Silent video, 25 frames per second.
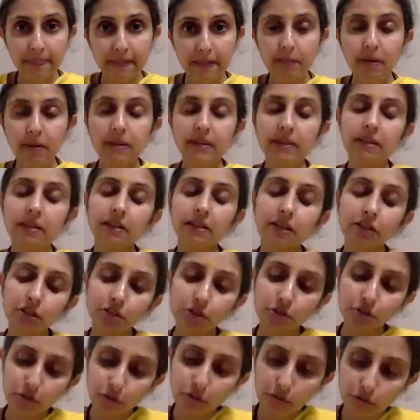When there
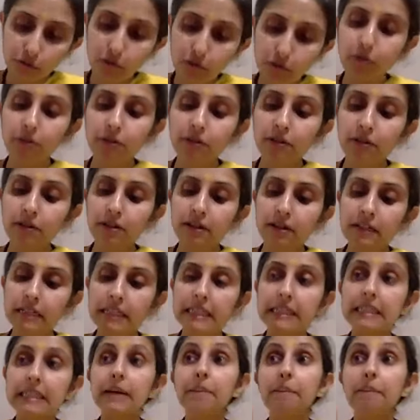is no food,
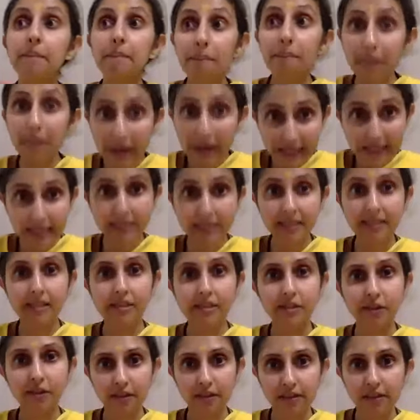the mind
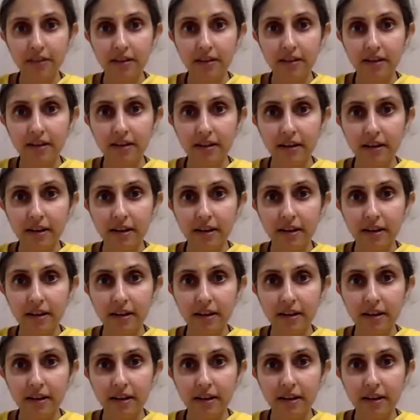is not there.